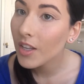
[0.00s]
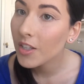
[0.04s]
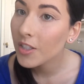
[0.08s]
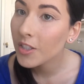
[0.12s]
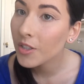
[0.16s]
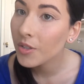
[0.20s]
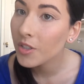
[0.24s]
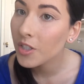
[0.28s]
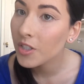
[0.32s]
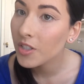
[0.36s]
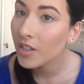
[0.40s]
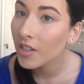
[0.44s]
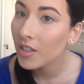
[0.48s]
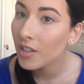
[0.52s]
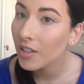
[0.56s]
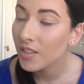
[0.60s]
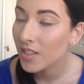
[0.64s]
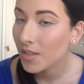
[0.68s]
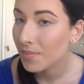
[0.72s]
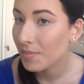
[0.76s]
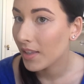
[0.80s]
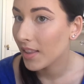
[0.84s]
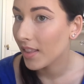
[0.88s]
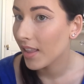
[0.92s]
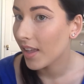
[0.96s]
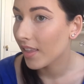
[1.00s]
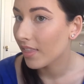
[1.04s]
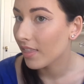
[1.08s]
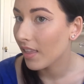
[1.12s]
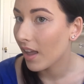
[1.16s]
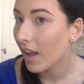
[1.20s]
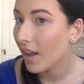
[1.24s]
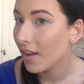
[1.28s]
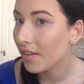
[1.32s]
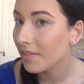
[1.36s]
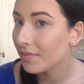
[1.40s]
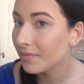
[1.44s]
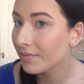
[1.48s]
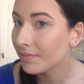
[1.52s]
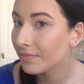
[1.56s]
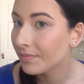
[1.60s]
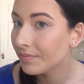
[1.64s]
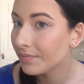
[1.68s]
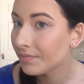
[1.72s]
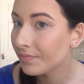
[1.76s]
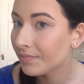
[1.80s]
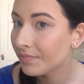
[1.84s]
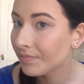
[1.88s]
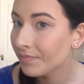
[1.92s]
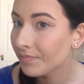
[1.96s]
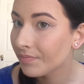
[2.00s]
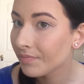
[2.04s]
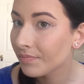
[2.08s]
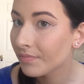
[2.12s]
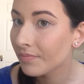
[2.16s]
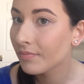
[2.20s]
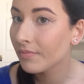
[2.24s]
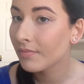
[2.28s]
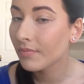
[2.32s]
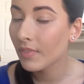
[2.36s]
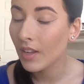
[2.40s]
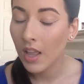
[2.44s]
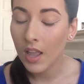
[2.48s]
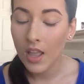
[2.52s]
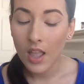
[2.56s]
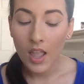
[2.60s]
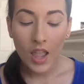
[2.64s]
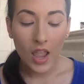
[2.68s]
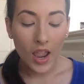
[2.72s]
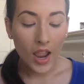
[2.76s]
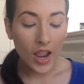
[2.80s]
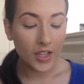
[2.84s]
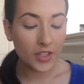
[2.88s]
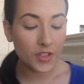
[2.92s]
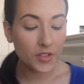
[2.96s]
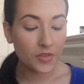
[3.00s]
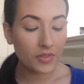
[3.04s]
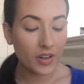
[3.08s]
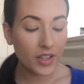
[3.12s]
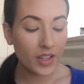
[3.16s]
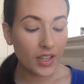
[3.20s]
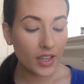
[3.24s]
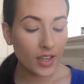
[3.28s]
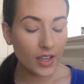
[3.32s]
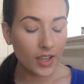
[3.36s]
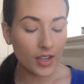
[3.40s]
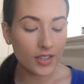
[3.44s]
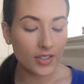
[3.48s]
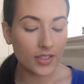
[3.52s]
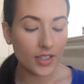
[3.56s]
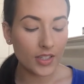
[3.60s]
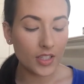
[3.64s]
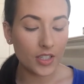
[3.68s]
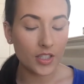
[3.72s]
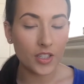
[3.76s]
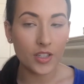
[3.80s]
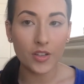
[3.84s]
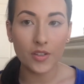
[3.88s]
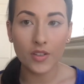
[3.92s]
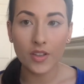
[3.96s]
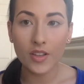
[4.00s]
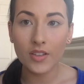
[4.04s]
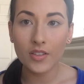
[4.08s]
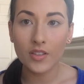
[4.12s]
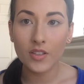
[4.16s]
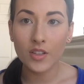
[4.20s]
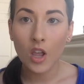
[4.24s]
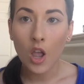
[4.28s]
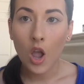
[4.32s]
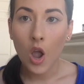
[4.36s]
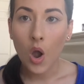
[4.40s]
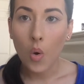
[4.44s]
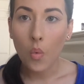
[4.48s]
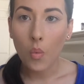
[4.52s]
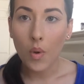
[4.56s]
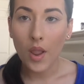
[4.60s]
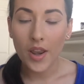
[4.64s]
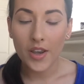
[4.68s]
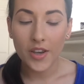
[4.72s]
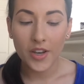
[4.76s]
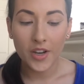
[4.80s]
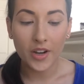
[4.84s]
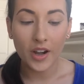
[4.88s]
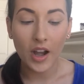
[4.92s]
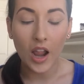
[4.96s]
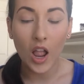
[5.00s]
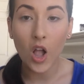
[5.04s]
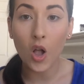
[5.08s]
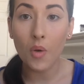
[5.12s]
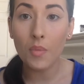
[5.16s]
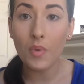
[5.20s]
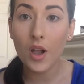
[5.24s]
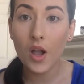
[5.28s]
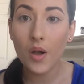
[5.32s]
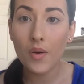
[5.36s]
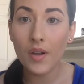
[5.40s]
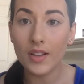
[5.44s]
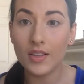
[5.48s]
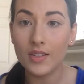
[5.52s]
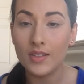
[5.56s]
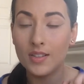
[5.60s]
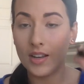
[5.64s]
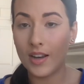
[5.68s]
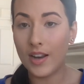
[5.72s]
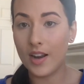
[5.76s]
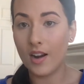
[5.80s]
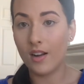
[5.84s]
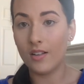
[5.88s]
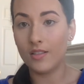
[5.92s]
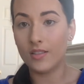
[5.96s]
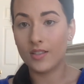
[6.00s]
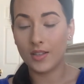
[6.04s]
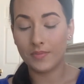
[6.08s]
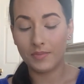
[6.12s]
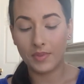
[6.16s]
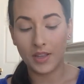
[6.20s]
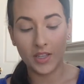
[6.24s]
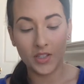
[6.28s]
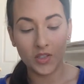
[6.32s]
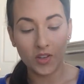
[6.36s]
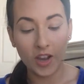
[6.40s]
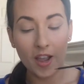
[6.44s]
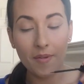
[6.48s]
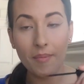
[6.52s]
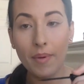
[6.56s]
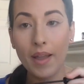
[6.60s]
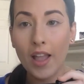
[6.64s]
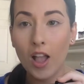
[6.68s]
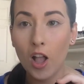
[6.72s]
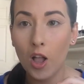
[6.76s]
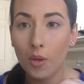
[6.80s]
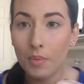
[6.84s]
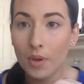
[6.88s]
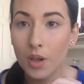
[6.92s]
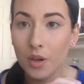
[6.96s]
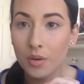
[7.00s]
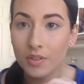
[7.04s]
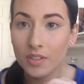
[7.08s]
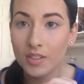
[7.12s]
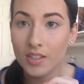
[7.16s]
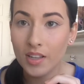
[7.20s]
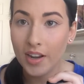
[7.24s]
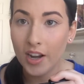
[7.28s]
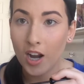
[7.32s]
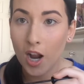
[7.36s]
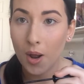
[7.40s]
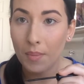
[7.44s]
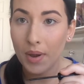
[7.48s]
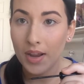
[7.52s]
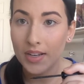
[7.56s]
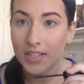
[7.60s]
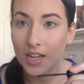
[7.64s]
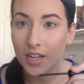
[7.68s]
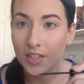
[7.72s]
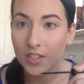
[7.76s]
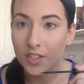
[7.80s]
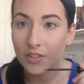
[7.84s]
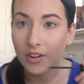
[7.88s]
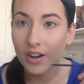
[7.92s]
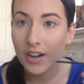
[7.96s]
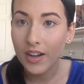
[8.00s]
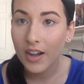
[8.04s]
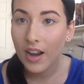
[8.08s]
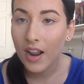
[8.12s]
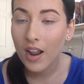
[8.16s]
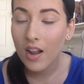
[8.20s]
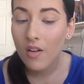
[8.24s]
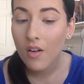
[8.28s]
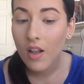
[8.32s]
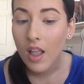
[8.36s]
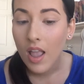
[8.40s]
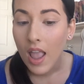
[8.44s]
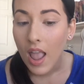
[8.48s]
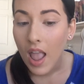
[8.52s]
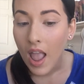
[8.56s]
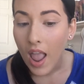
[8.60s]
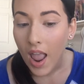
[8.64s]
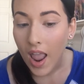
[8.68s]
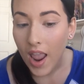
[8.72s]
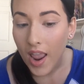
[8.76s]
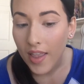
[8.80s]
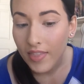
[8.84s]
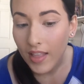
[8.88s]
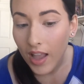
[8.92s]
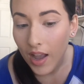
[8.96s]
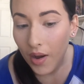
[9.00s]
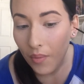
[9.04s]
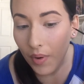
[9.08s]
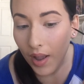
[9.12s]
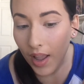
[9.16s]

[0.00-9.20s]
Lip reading: So it's just going to look something like that. It's really easy to do this when your elbow is sitting on something. So I have my elbow sitting on my desk right now, and that